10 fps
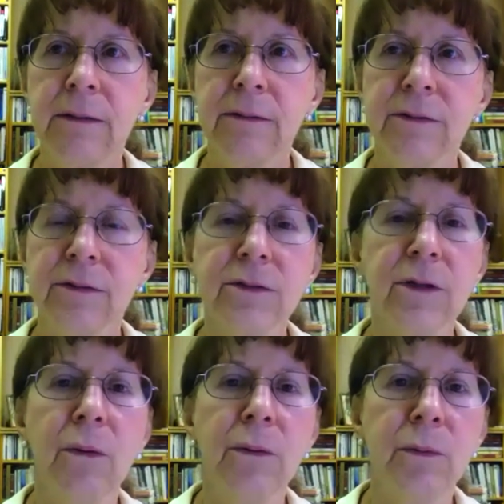
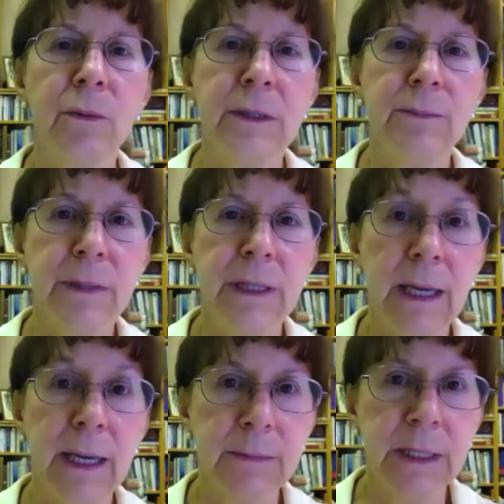so what it
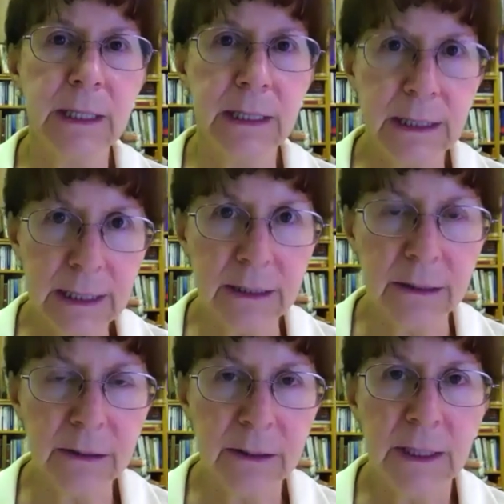became
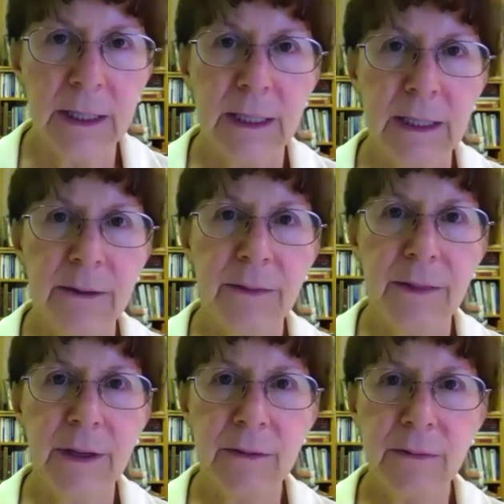clear in
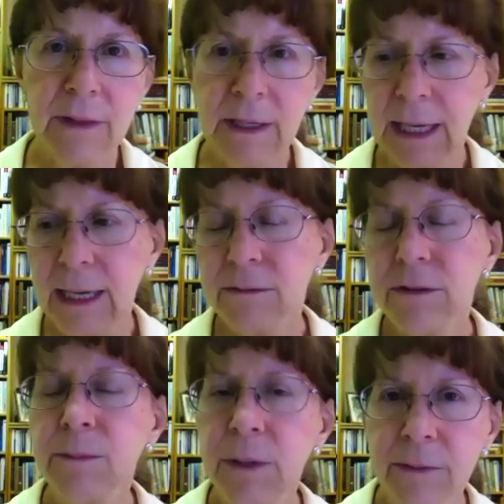there, they had
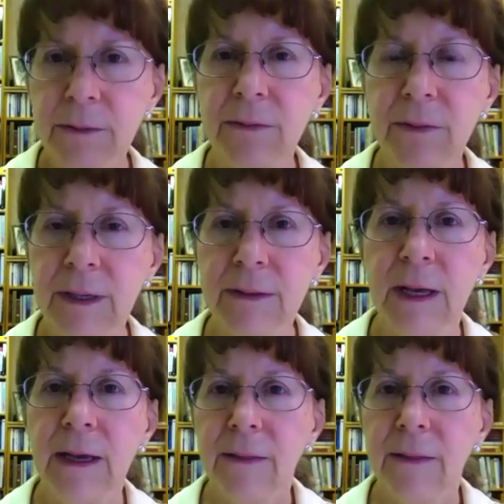some other thing.